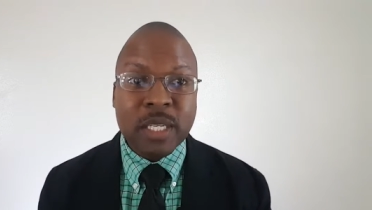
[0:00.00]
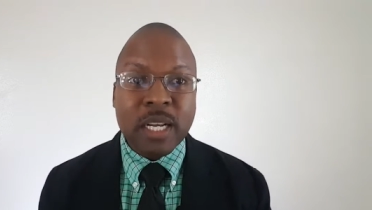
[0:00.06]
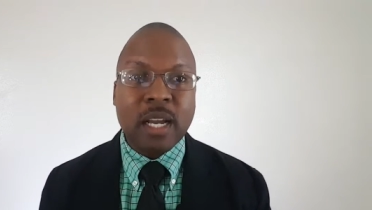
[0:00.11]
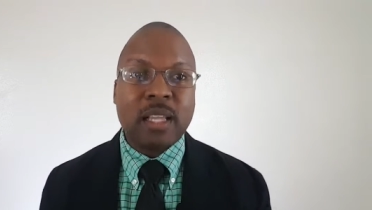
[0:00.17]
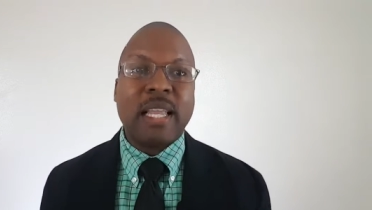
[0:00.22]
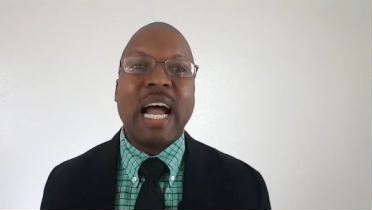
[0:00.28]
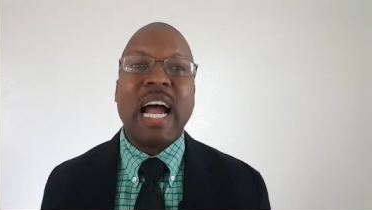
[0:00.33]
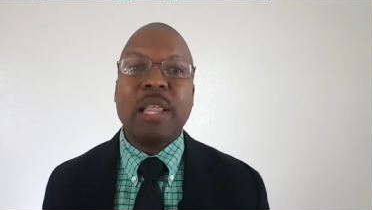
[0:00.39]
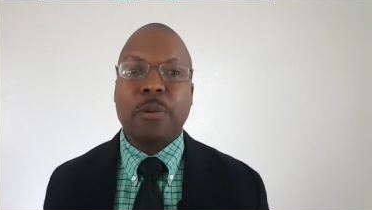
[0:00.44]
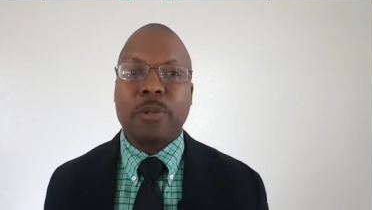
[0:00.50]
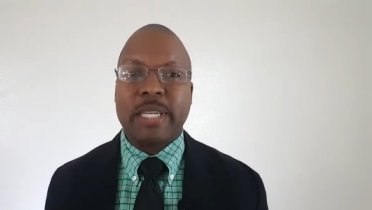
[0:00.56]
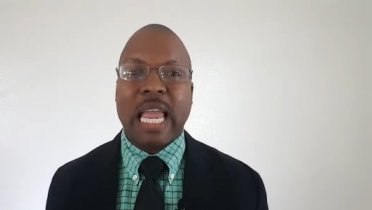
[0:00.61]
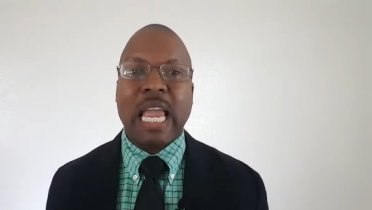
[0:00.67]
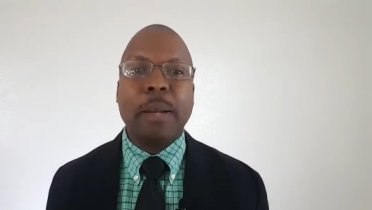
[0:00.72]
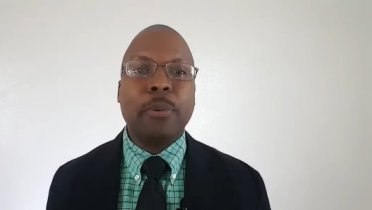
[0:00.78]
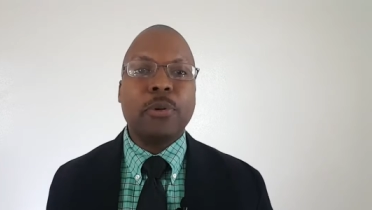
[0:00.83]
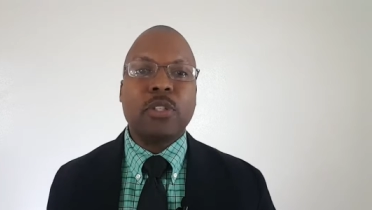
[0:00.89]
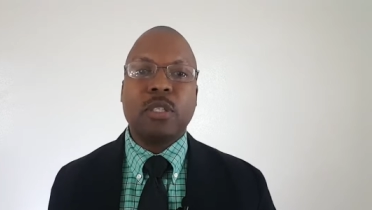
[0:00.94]
Goliath was
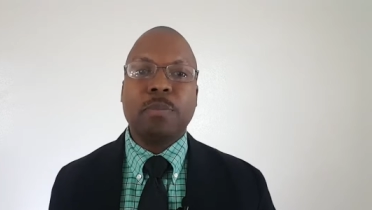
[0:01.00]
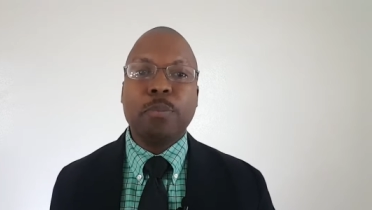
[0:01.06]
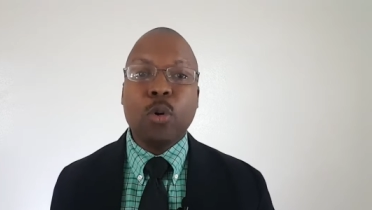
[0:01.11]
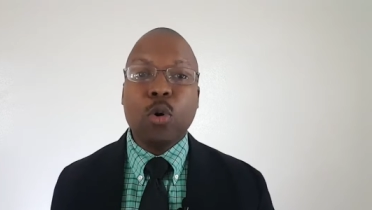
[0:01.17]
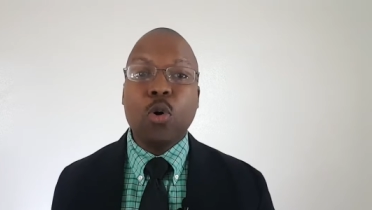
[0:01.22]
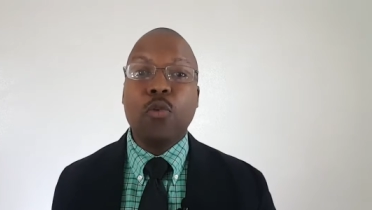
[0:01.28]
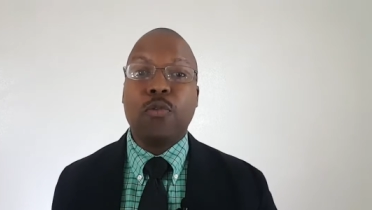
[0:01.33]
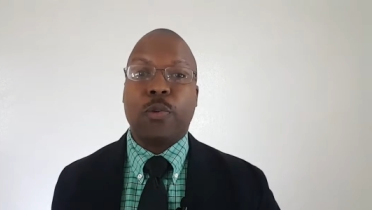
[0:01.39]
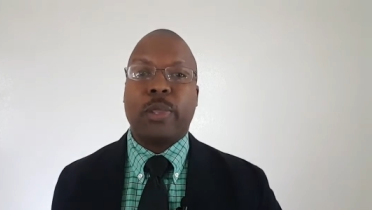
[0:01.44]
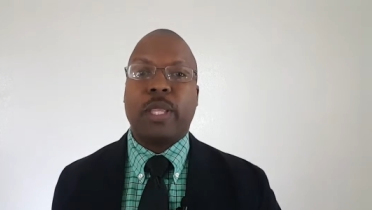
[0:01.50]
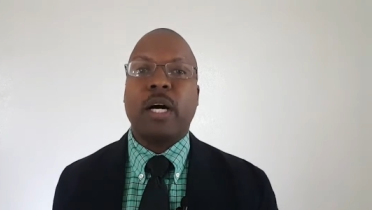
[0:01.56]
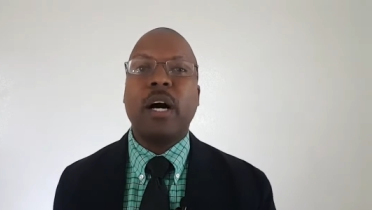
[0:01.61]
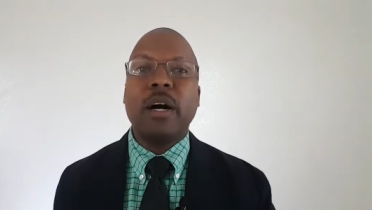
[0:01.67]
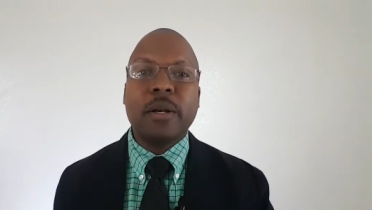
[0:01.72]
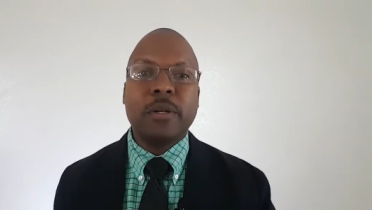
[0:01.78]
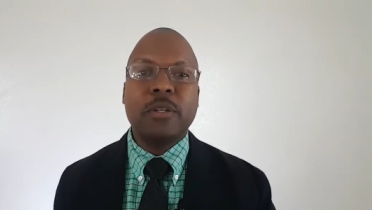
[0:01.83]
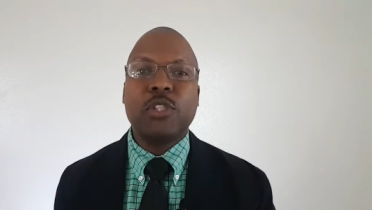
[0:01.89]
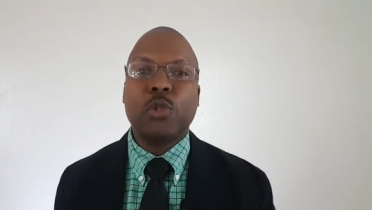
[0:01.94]
able to move with
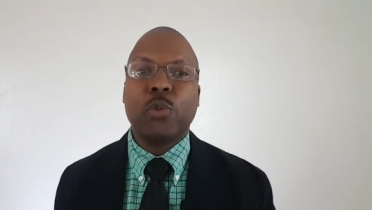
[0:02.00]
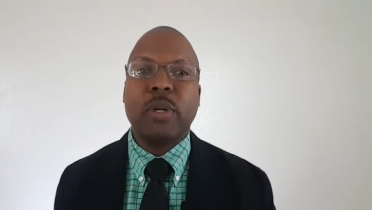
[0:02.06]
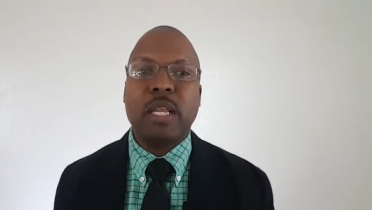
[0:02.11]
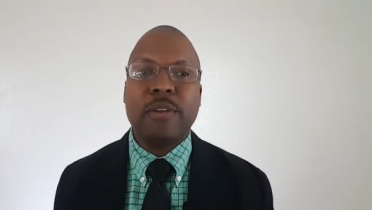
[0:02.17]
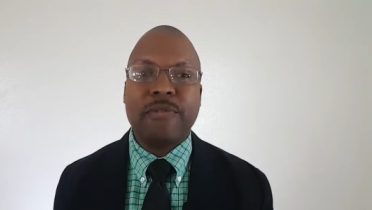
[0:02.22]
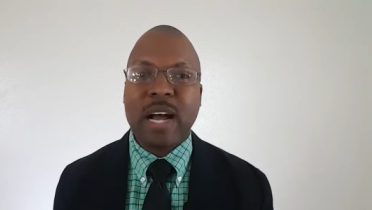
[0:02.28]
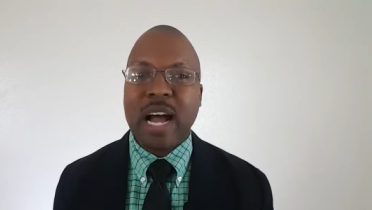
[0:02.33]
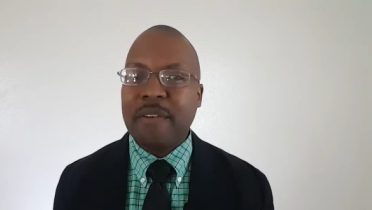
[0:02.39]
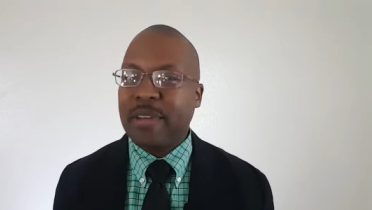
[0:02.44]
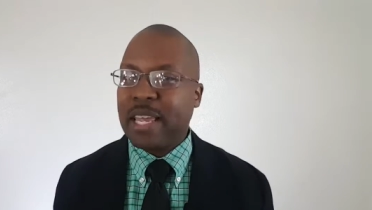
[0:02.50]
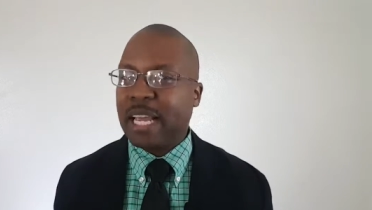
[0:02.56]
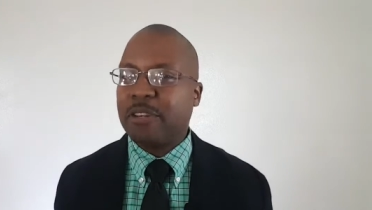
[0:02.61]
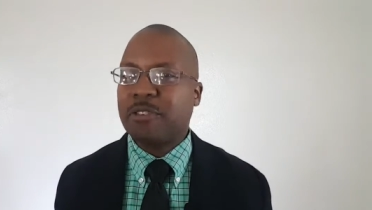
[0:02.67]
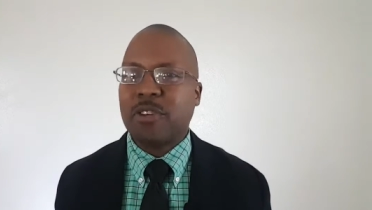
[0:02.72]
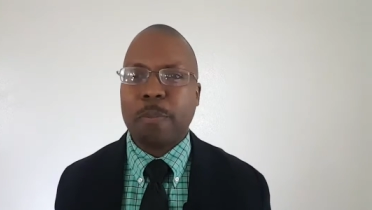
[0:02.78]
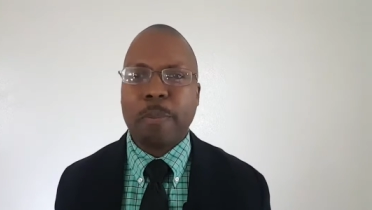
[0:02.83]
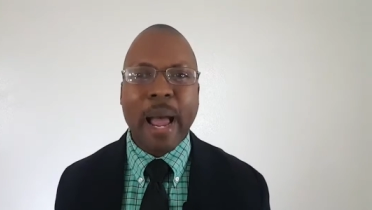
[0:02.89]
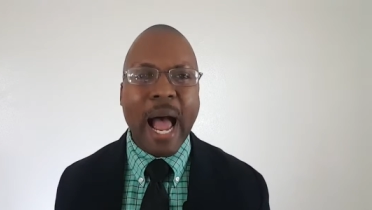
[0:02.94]
125
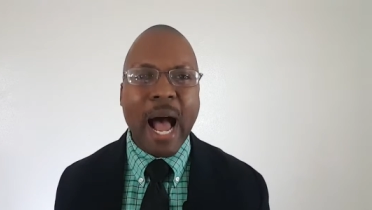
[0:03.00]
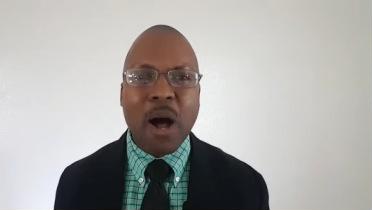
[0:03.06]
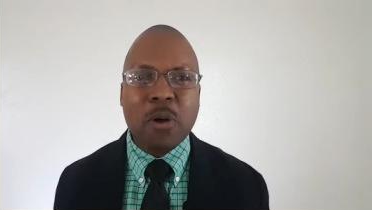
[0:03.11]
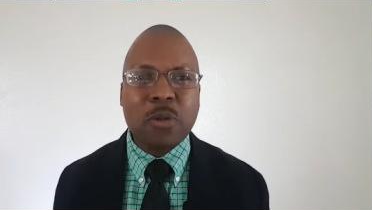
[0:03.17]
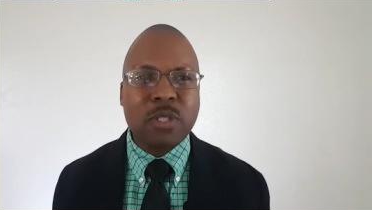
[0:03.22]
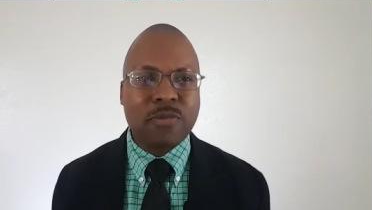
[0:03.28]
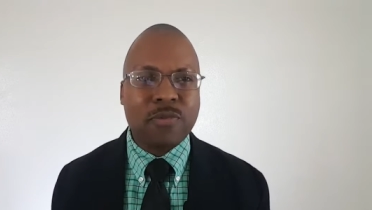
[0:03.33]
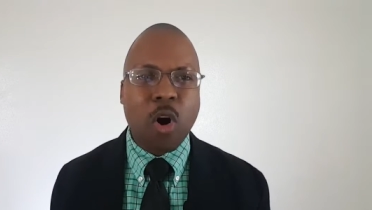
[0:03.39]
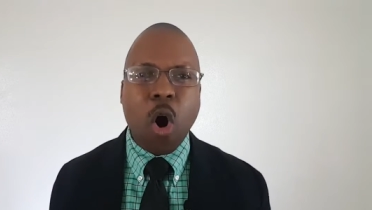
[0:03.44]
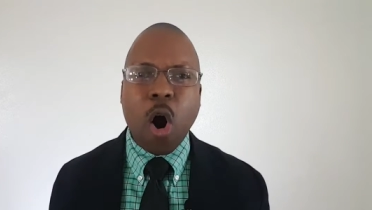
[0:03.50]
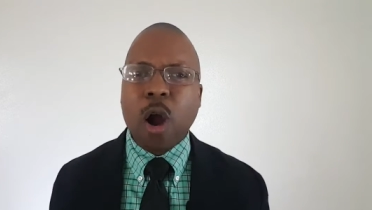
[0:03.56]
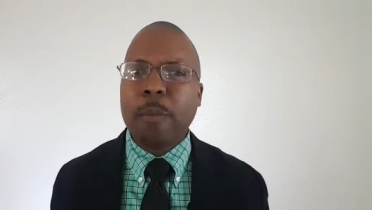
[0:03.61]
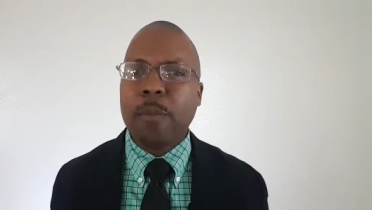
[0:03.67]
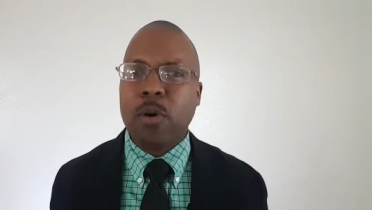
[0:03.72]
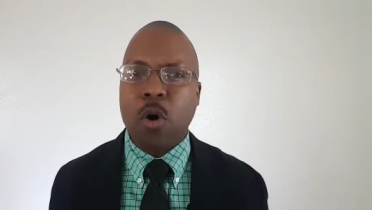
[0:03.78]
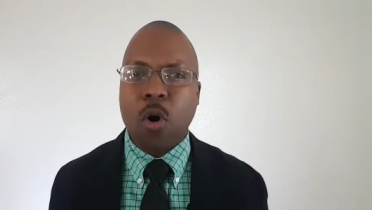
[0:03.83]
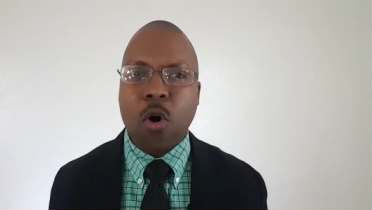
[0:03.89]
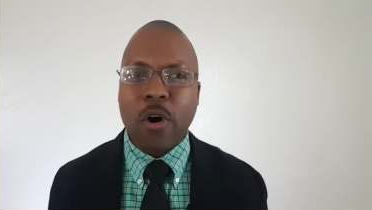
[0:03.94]
extra pounds of
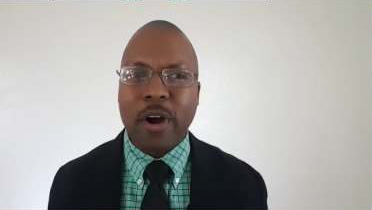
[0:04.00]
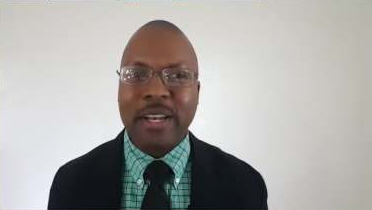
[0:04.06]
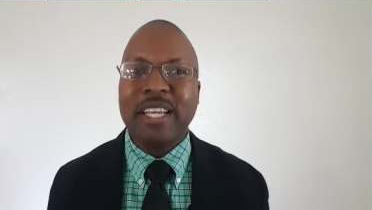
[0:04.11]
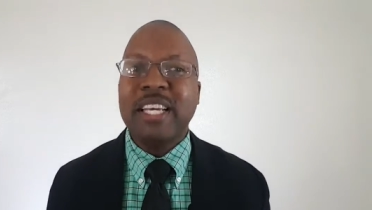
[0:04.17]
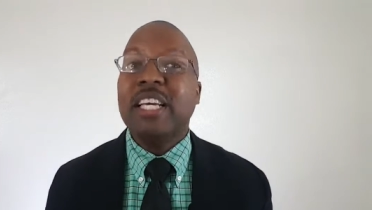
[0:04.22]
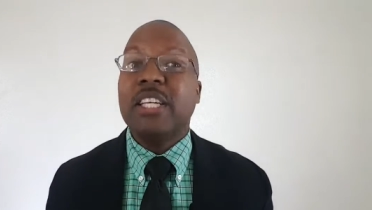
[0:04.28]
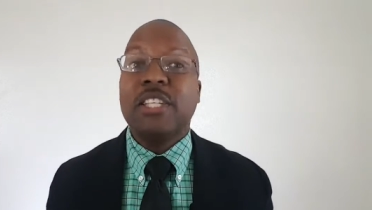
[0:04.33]
armor on,